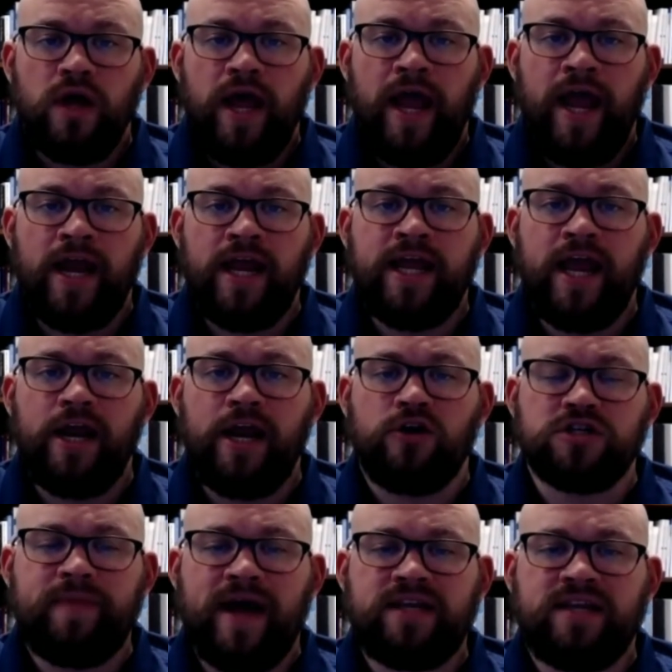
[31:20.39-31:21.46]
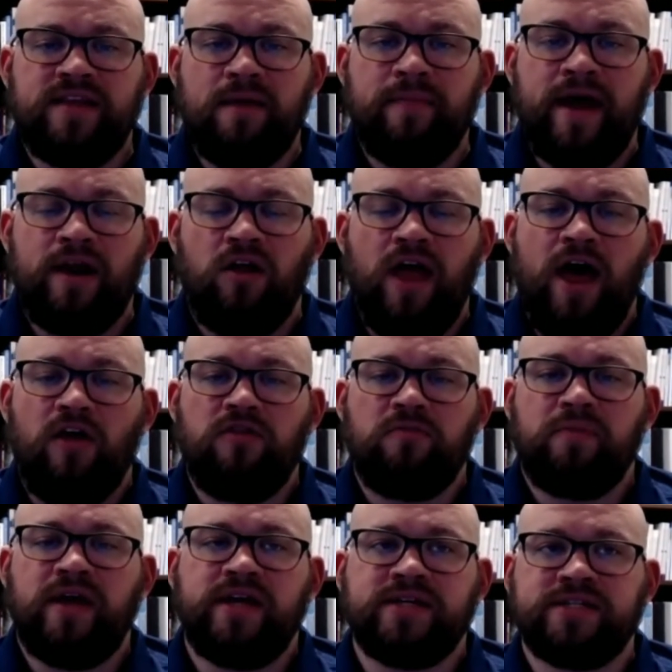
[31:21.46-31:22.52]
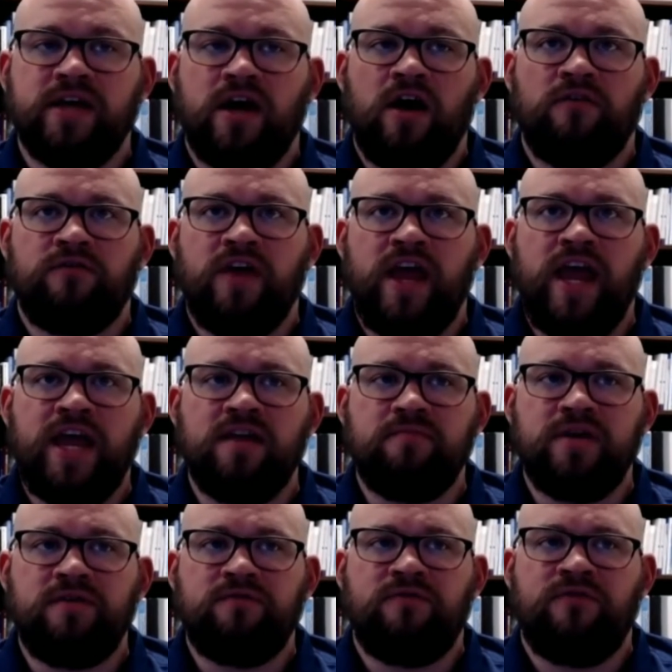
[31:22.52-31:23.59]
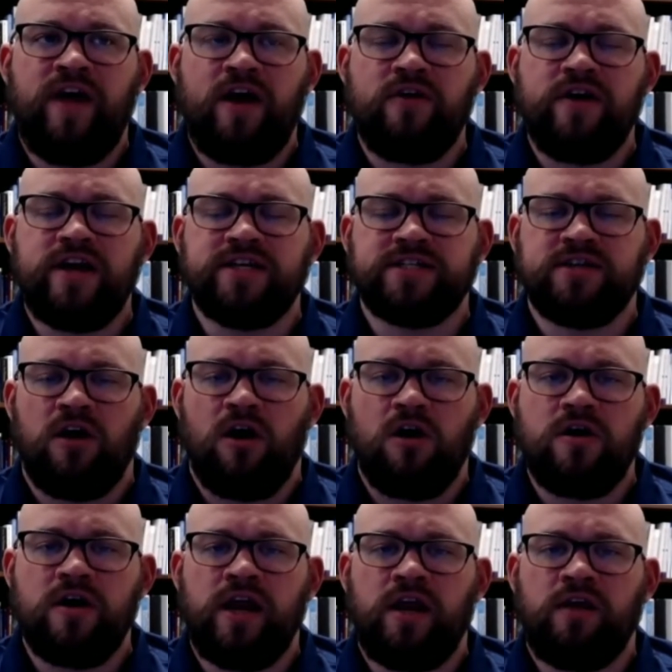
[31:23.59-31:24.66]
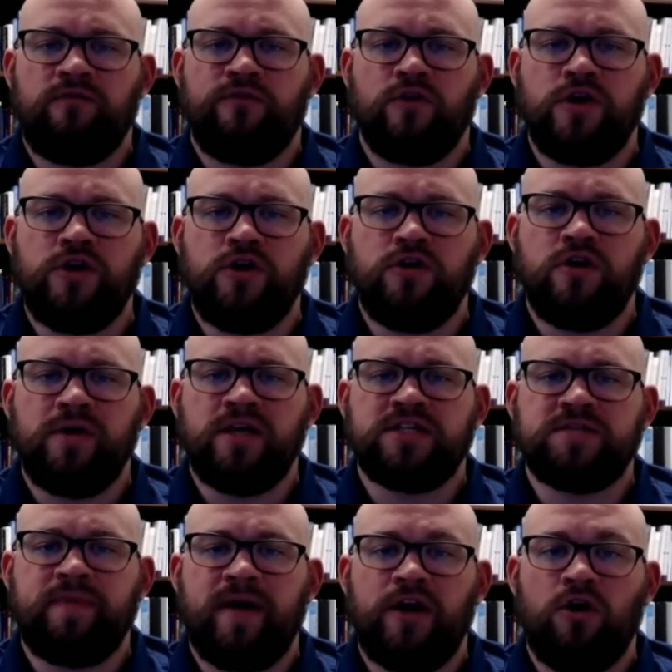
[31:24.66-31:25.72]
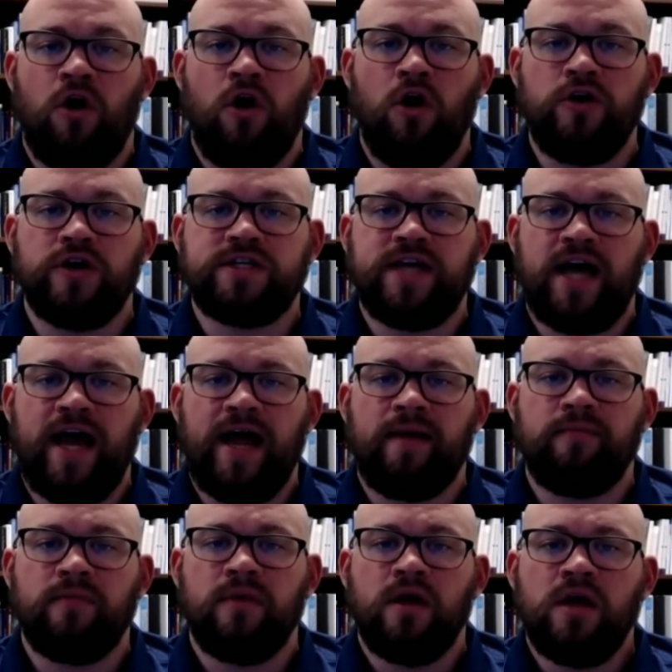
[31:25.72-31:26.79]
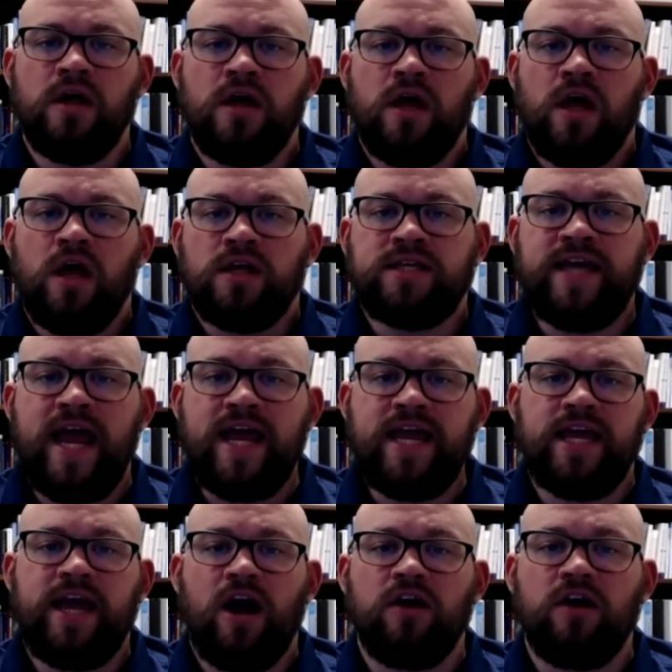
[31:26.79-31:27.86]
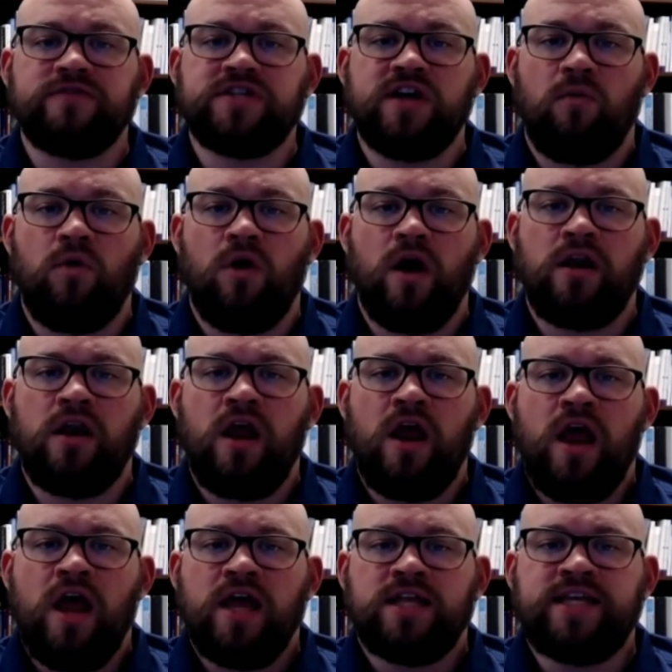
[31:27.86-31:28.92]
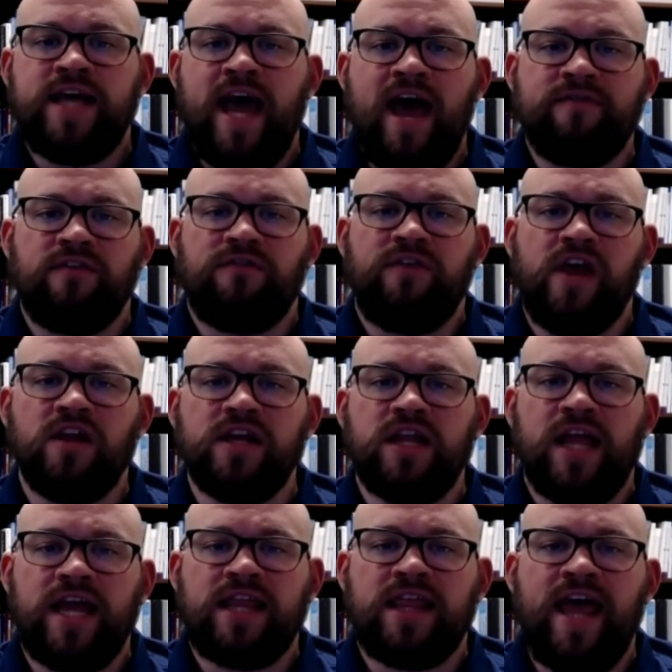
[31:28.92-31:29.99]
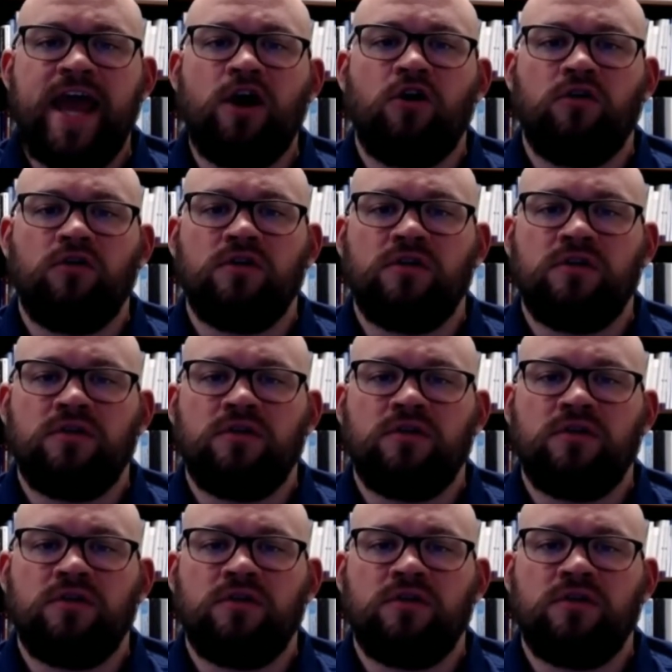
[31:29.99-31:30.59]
And again, it goes back to that mental health piece of it can be very disheartening for you to be spending all your time taking care of someone to have a feeling like they don't